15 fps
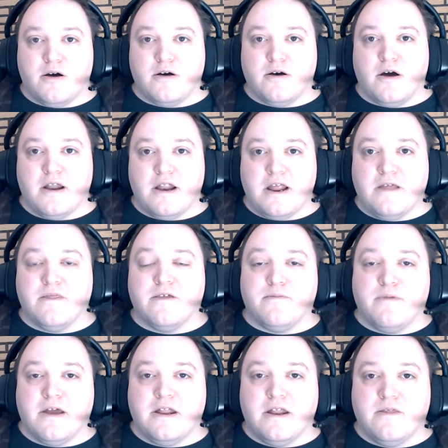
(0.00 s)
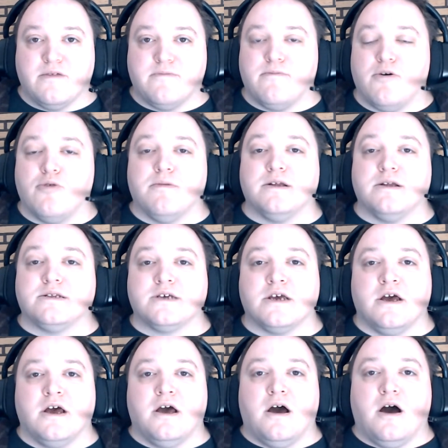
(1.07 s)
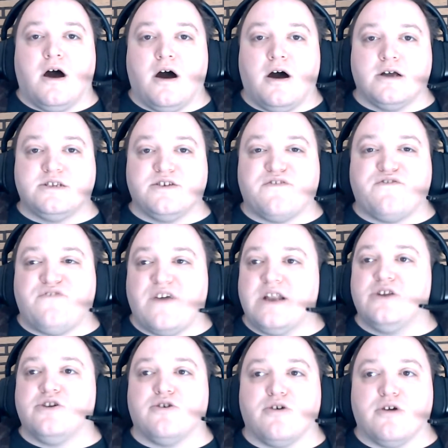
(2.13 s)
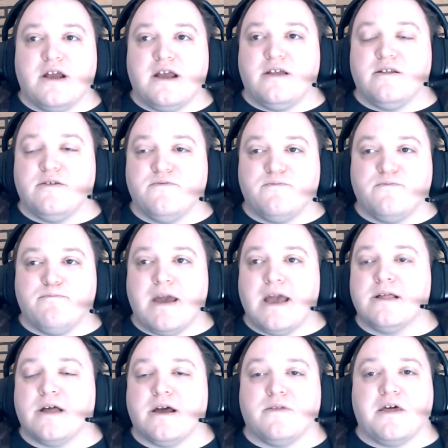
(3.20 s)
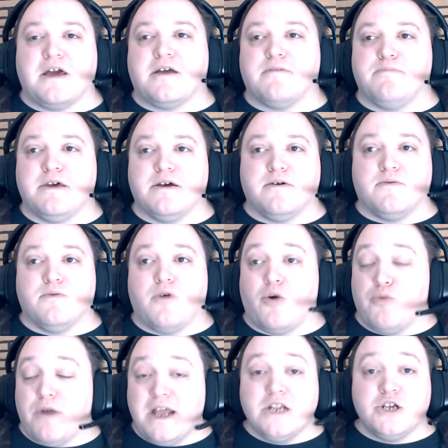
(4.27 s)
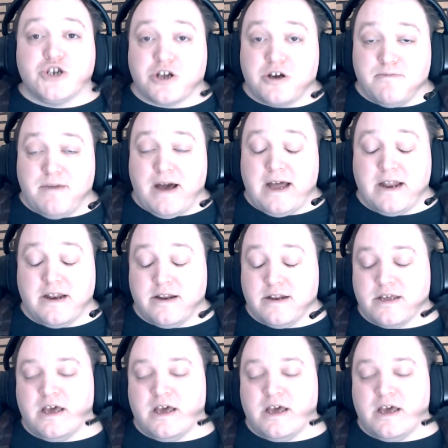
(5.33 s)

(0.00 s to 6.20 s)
an in the moment defender in melee. They can be a ranged combatant.